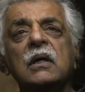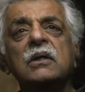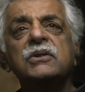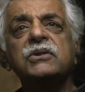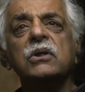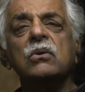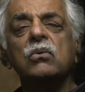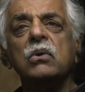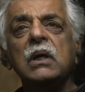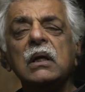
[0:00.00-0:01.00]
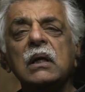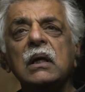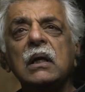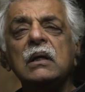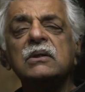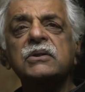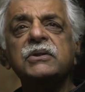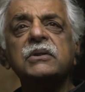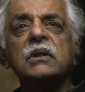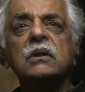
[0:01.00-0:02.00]
So
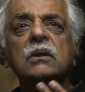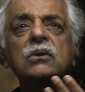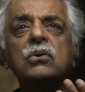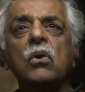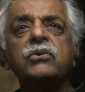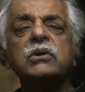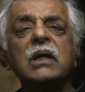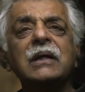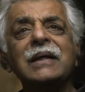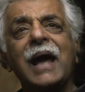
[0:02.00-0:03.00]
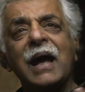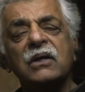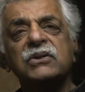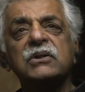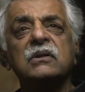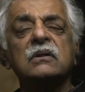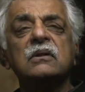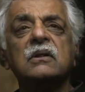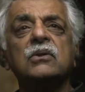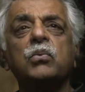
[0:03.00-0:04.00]
it's not an
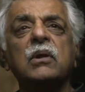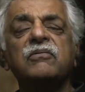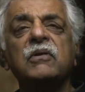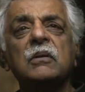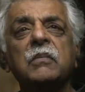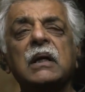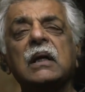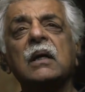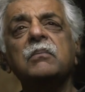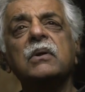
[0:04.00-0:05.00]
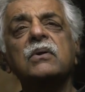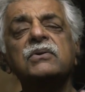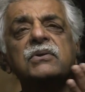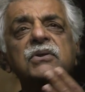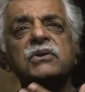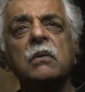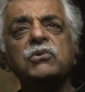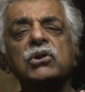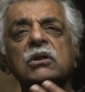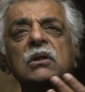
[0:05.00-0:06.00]
accident that we're filming here, because the
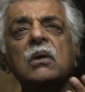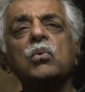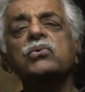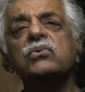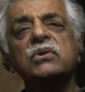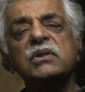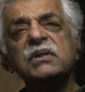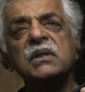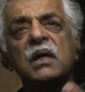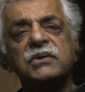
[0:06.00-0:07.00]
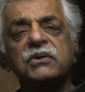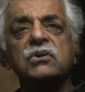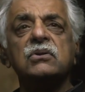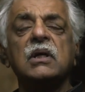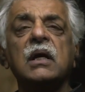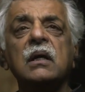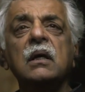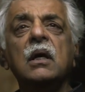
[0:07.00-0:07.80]
subject I want to discuss today